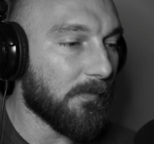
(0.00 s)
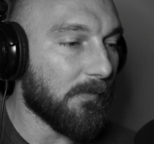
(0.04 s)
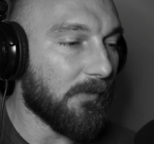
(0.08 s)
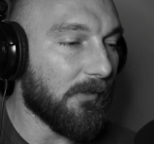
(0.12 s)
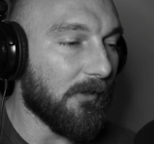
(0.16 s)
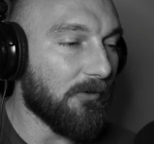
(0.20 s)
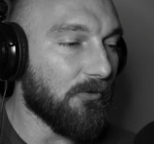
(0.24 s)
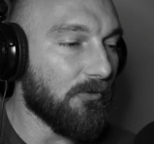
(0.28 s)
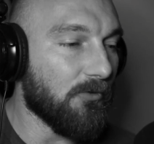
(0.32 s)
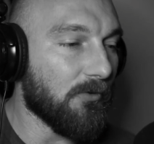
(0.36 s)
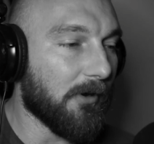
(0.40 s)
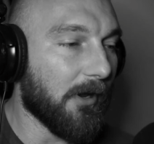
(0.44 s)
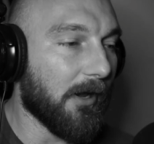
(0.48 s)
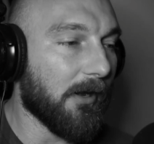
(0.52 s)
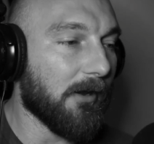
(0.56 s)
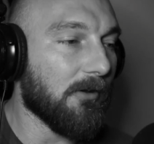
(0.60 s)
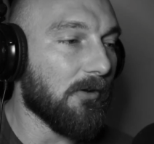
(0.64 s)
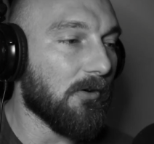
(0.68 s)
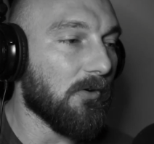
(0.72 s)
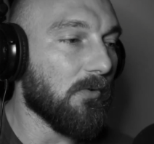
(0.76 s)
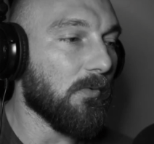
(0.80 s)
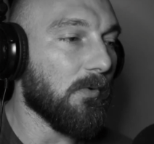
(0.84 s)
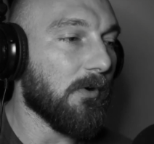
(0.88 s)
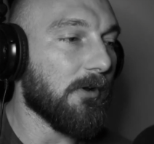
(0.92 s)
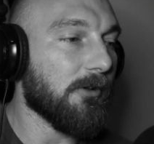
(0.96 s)
then you kind of
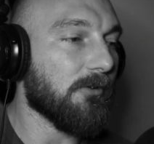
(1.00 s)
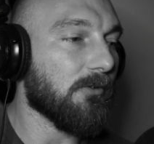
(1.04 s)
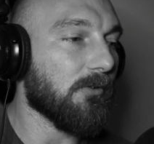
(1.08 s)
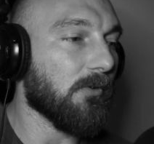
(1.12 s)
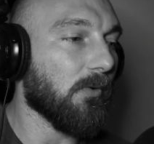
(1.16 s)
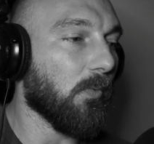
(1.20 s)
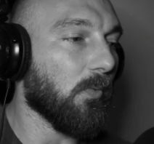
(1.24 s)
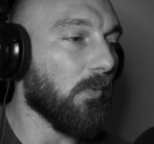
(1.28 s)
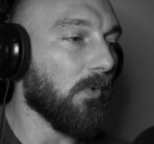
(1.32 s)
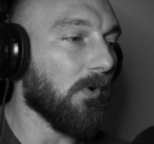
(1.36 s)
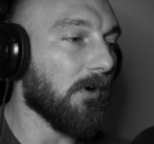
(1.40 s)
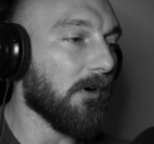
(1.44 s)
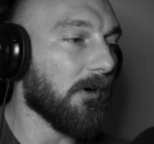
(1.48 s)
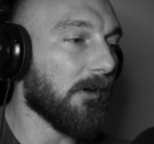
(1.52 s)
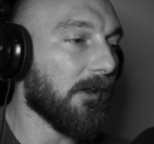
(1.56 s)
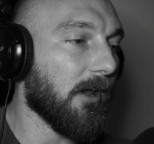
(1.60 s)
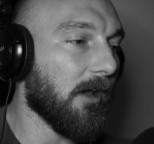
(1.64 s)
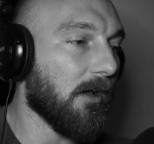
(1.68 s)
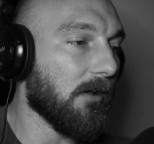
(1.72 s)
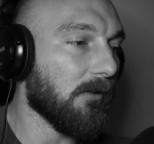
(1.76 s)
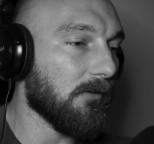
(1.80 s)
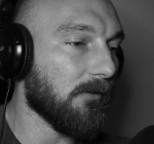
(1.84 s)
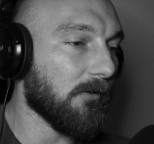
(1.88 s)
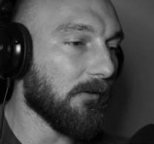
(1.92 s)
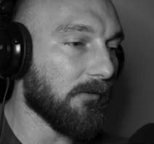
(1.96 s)
know what your
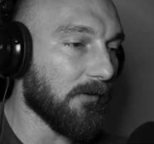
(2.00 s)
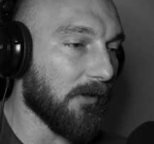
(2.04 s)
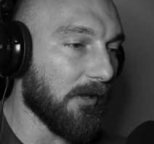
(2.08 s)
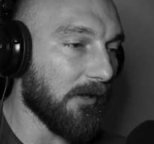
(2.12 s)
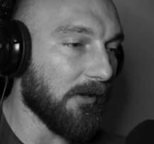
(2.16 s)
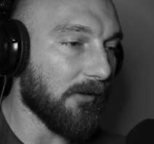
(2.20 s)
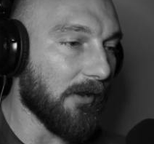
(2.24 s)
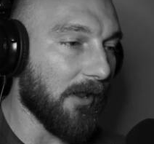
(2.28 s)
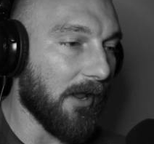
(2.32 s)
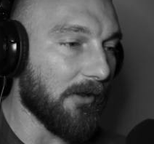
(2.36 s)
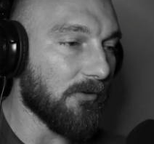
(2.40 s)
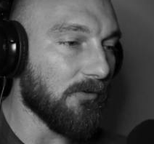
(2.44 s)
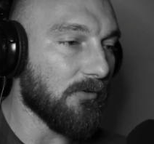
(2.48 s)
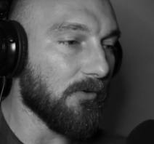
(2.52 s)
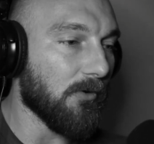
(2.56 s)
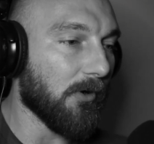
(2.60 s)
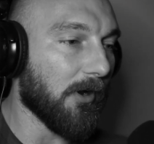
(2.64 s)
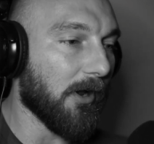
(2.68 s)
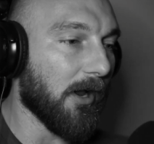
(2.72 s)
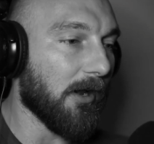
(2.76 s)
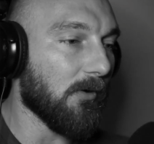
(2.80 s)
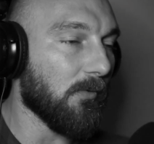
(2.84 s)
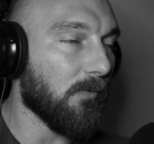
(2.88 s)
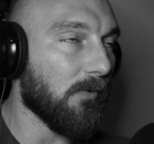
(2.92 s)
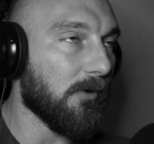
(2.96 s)
workout looks like. Now you know
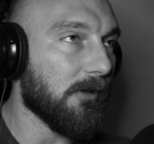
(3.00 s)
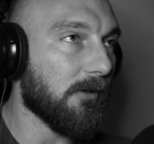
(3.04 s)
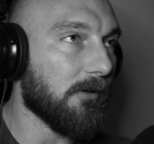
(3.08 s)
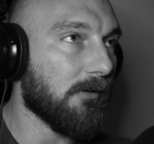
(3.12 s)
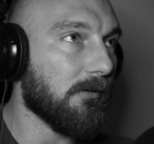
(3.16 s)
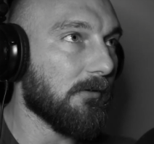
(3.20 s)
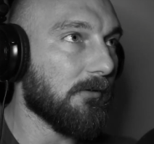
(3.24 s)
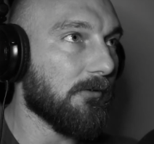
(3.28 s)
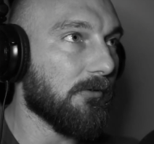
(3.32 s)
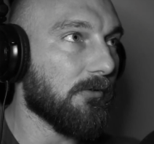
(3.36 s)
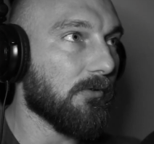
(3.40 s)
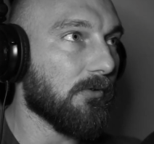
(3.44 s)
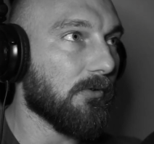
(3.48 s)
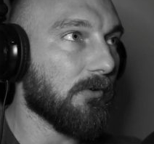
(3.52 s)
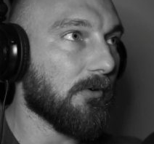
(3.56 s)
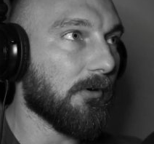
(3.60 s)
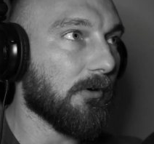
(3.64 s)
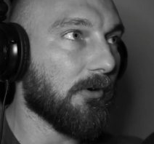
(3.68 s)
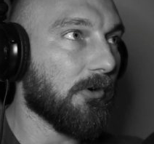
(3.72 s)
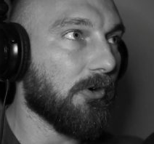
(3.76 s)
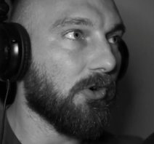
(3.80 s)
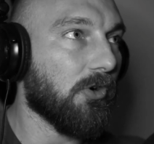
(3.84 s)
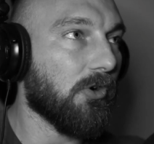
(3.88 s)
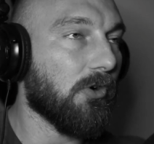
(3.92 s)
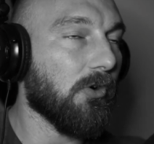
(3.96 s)
kind of what
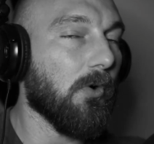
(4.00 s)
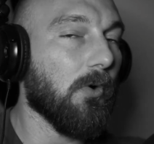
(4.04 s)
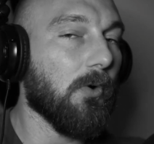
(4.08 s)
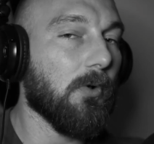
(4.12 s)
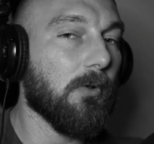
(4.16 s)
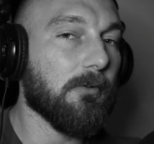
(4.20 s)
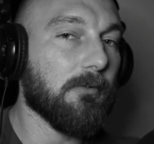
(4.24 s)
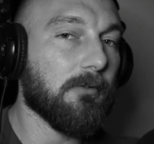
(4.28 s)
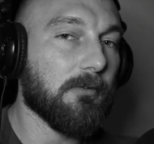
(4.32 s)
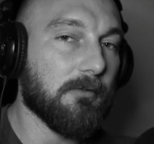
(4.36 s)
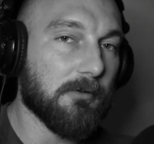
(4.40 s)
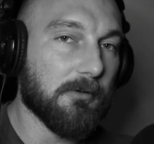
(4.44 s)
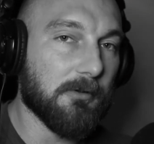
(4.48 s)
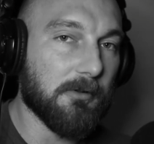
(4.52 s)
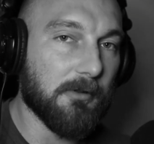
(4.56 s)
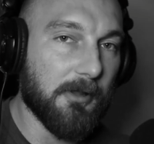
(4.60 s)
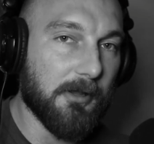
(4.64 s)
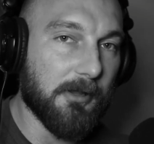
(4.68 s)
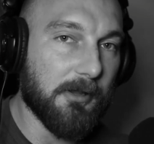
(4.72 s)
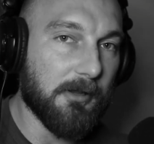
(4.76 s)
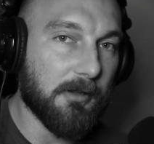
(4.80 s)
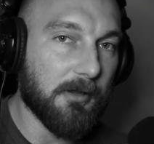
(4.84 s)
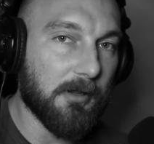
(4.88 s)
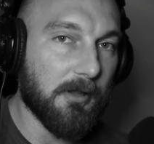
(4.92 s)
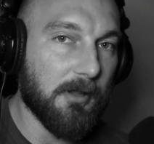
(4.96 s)
your goals look
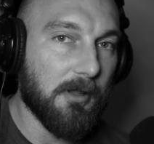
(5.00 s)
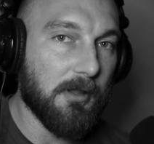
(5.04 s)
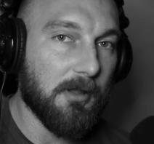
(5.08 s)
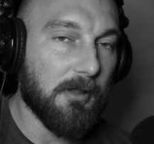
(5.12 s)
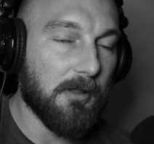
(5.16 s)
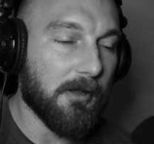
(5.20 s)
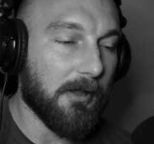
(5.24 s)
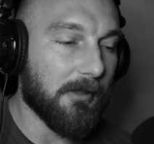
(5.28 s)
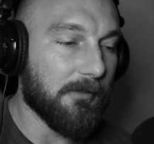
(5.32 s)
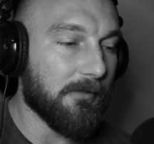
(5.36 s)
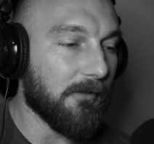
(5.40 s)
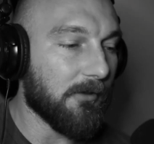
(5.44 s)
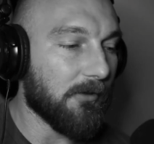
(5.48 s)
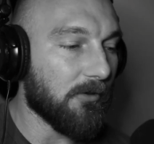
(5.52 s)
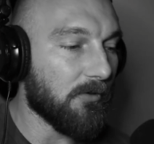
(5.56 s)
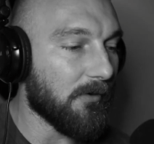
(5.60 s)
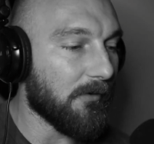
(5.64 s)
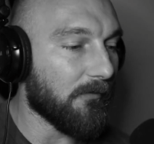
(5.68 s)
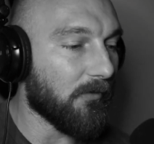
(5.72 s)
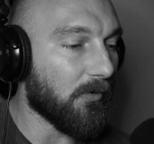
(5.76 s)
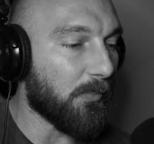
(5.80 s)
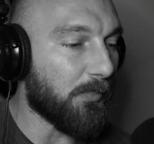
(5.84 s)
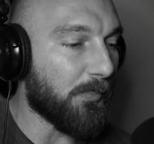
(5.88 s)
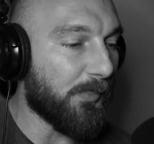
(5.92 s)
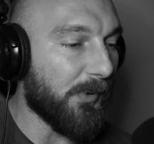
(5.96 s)
like. I think you
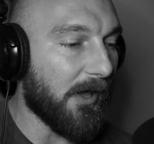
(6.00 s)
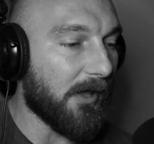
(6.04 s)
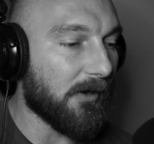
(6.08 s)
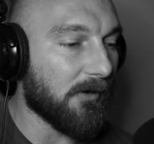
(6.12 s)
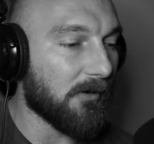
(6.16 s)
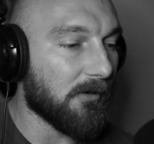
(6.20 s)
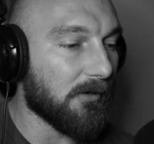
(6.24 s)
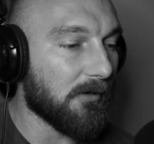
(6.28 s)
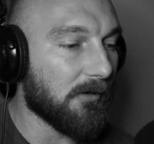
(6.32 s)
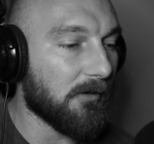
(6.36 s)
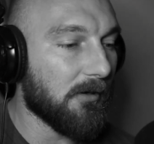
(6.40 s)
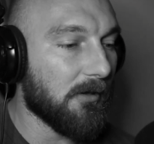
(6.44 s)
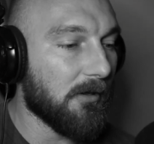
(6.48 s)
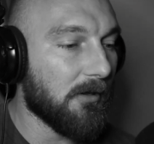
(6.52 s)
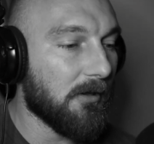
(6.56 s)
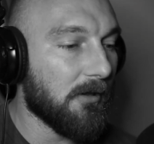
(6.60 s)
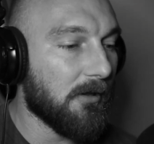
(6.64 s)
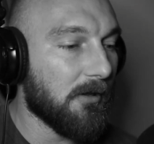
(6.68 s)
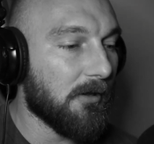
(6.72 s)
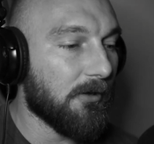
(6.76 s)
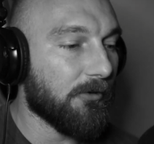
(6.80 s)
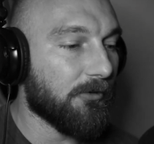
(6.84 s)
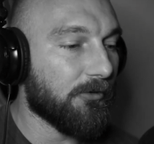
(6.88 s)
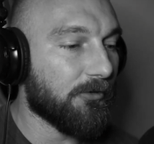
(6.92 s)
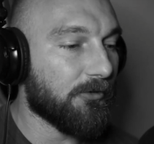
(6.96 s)
have a better
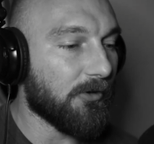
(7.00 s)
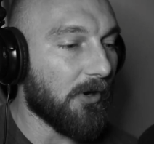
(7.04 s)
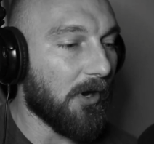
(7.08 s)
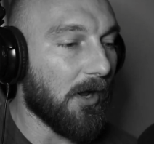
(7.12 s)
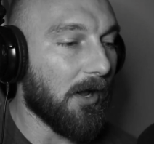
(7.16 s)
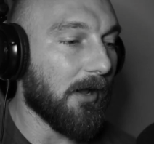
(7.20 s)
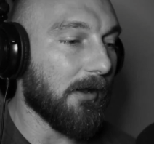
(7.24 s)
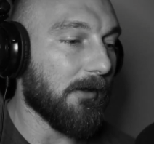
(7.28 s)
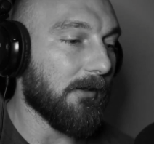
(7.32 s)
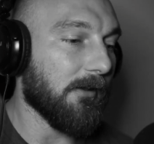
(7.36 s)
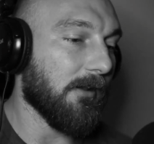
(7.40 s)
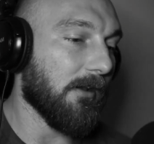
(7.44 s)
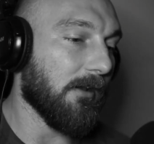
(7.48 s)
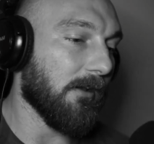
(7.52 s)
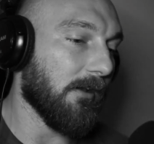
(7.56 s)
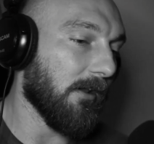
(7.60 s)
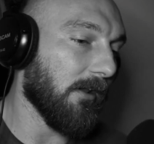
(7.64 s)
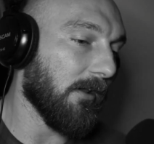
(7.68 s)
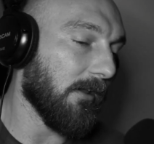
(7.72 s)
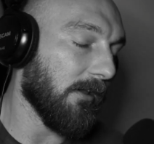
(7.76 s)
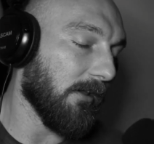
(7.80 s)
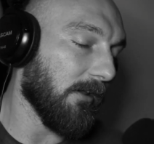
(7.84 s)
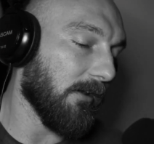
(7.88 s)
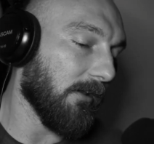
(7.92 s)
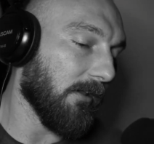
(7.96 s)
shot.
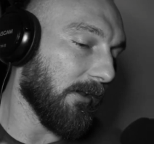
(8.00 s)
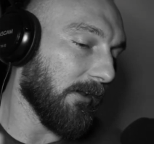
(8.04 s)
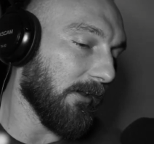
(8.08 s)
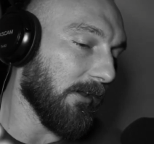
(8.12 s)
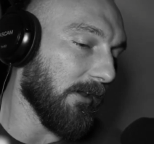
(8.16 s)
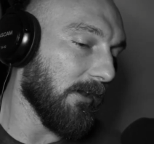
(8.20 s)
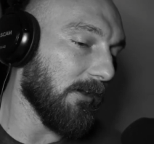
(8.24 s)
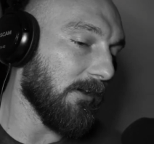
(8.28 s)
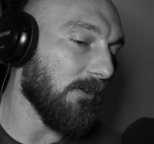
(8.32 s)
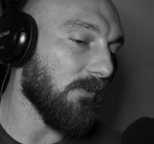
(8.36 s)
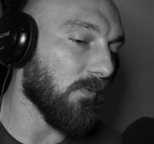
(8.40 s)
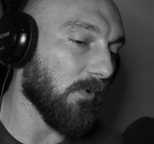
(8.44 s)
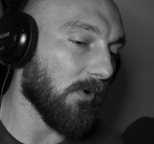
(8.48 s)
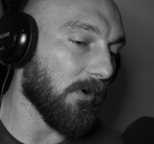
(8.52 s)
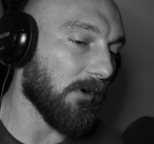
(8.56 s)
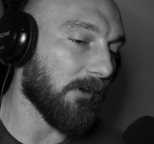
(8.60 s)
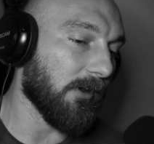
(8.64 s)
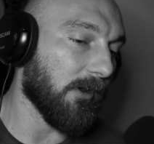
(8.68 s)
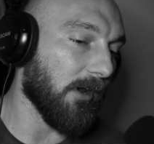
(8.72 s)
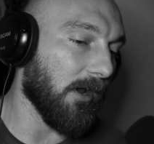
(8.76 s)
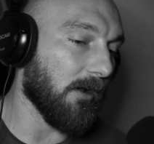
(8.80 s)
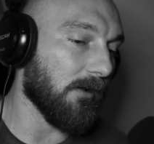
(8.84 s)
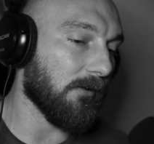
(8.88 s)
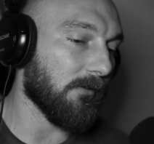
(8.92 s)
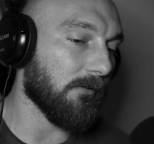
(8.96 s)
And like any
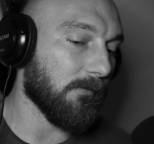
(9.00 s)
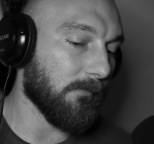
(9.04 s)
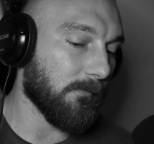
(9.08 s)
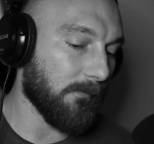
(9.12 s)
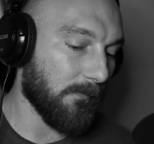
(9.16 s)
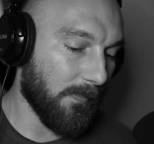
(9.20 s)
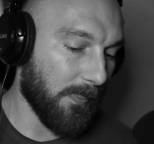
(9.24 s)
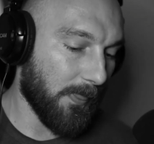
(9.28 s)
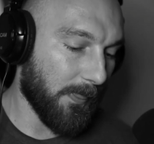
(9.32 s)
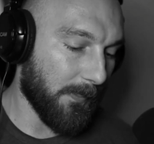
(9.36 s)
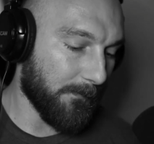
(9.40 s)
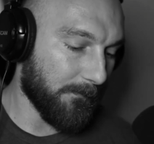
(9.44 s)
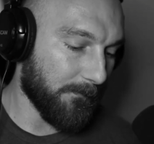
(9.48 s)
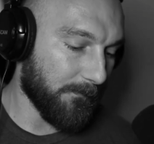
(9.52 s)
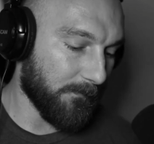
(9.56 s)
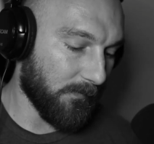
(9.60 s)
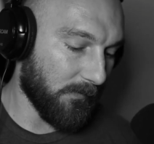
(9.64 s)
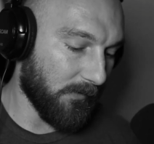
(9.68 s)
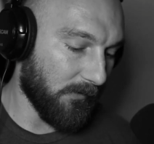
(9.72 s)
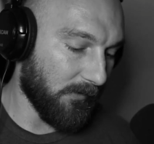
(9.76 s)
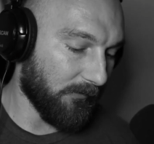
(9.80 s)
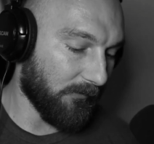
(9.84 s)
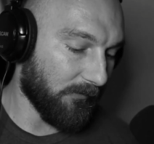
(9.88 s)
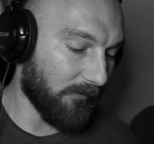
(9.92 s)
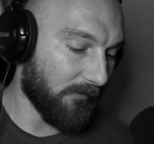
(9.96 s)
workout,
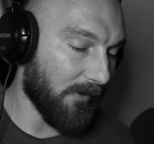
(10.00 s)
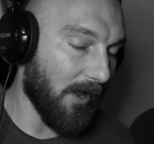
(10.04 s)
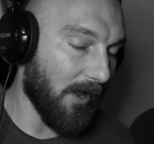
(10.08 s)
it's